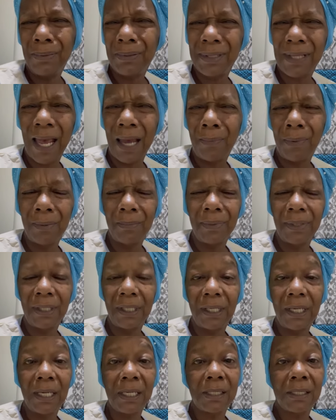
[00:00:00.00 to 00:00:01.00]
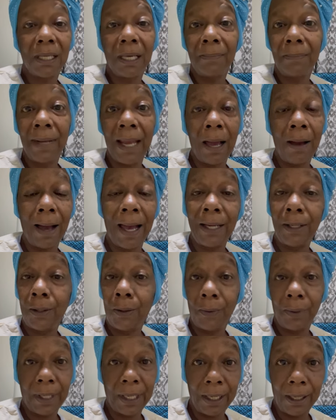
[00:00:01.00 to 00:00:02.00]
cyberbullied, except now I
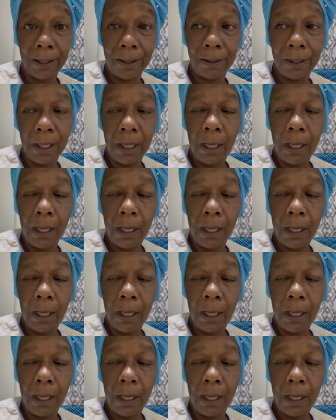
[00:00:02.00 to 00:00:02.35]
don't care.